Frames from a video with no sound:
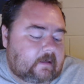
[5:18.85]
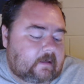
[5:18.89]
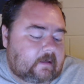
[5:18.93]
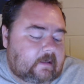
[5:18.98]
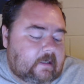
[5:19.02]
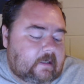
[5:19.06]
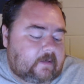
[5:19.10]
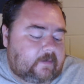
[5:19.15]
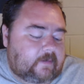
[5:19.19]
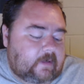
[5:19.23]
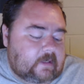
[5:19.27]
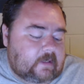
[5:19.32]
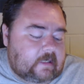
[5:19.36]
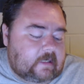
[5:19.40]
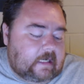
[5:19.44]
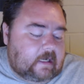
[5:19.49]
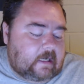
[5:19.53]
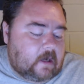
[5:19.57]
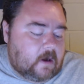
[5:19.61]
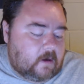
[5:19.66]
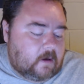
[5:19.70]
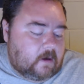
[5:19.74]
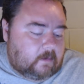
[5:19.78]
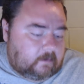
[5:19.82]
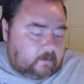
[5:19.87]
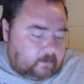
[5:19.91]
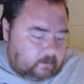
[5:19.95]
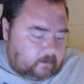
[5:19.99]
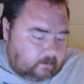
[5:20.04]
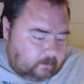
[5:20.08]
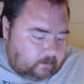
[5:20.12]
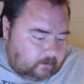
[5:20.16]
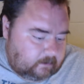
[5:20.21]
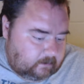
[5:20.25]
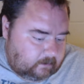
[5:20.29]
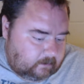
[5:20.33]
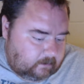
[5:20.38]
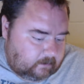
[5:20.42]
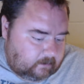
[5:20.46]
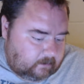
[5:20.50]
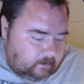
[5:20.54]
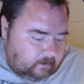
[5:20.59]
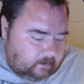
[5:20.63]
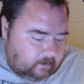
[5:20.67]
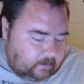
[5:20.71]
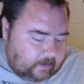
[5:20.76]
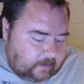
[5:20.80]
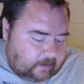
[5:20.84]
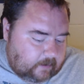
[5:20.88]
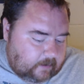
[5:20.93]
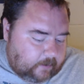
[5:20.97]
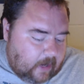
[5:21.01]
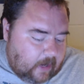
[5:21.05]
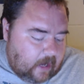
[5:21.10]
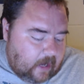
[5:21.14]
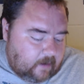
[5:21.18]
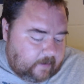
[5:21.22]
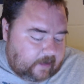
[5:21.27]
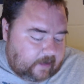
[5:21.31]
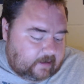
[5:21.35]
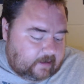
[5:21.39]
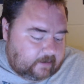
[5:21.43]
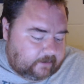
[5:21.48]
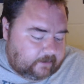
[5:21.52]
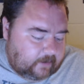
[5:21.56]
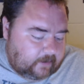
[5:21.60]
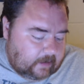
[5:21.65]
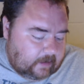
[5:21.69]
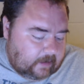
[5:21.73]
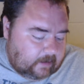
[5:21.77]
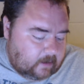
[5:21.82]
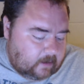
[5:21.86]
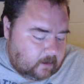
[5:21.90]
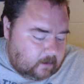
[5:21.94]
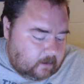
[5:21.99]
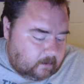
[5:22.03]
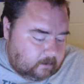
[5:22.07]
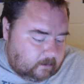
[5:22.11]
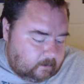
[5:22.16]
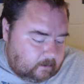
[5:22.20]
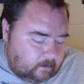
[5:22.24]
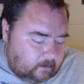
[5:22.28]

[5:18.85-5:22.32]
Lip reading: just feels like home. Like, the bottle makes it feel like home.